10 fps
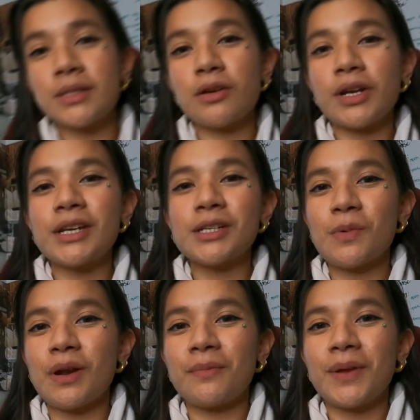started, I
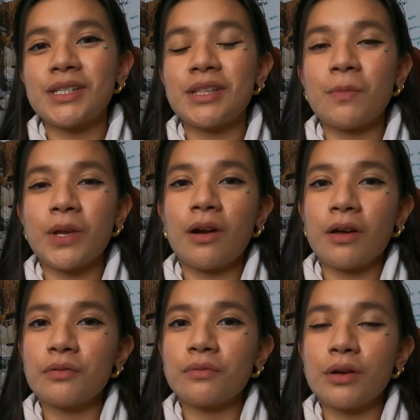just wanted to mention that we are
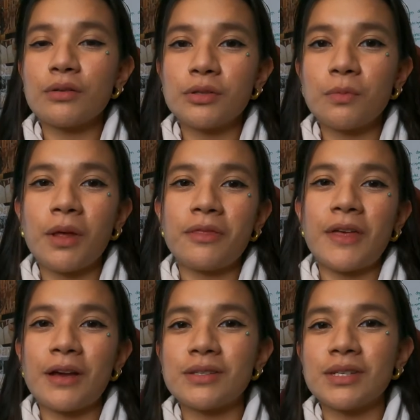on the road to
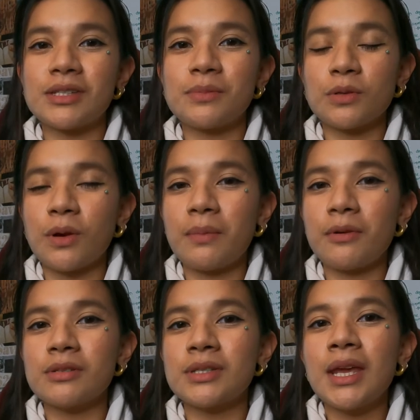1,000
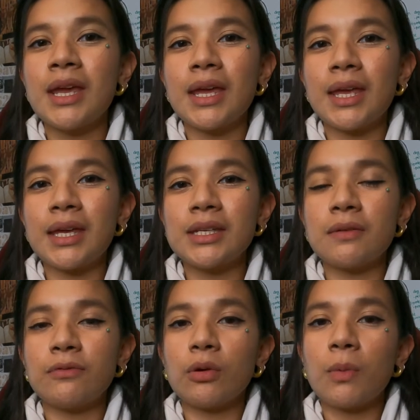subscribers, and
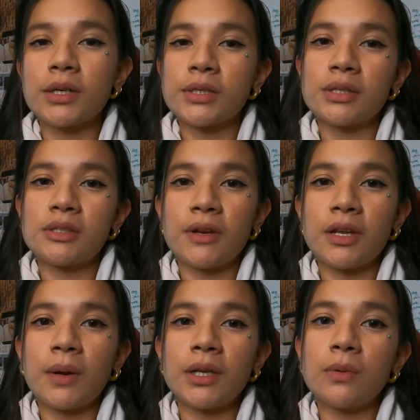if you're watching this
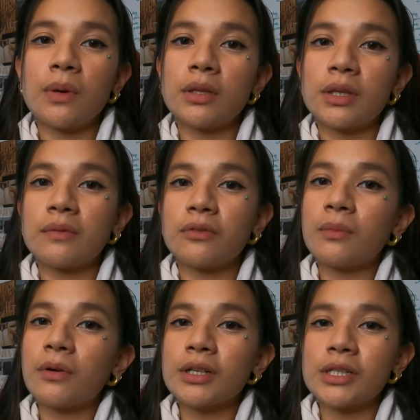video and you are looking for
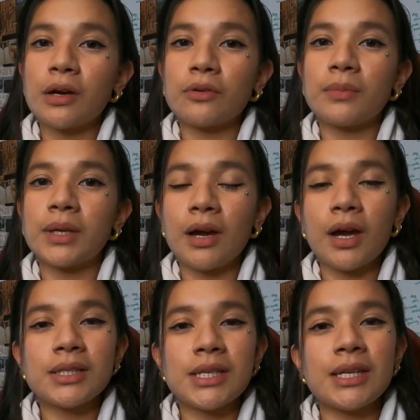more dog grooming
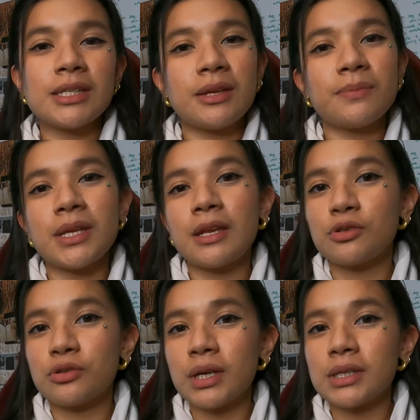content, tips,
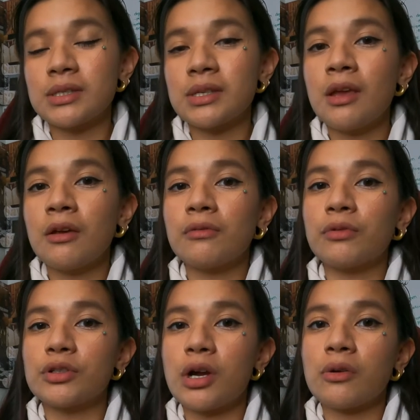and tricks
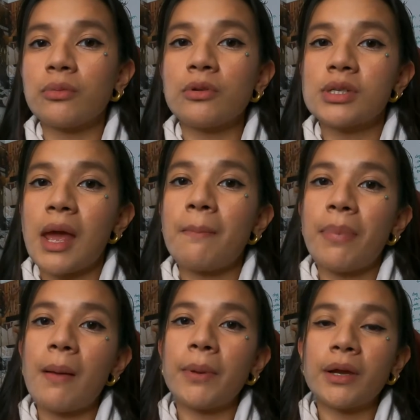for dog groomers and
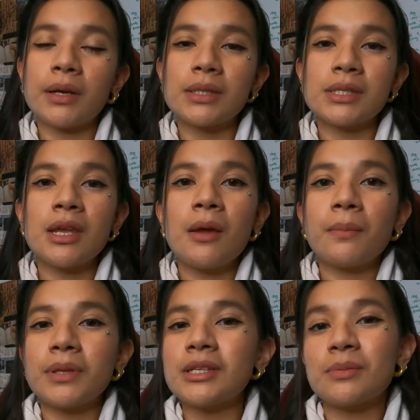pet parents,
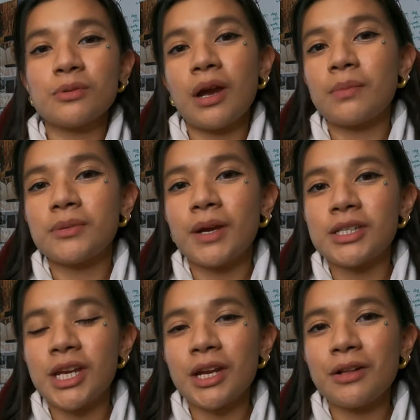please subscribe to my
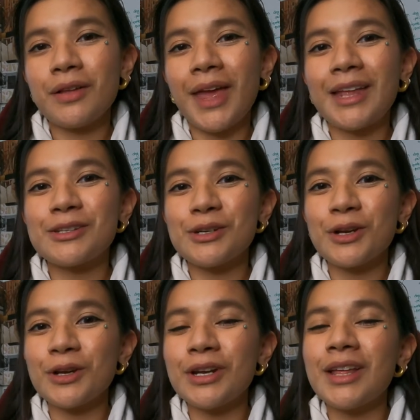channel and
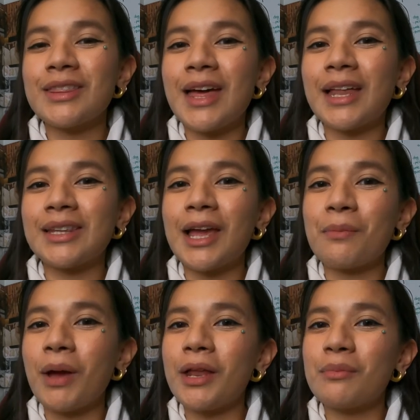turn that
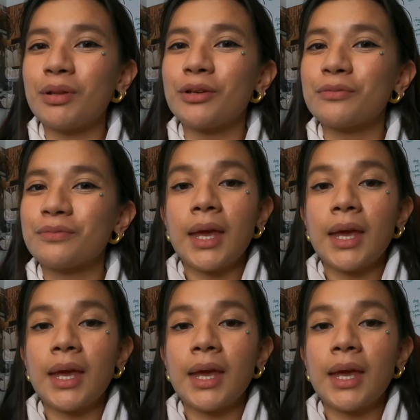like button blue.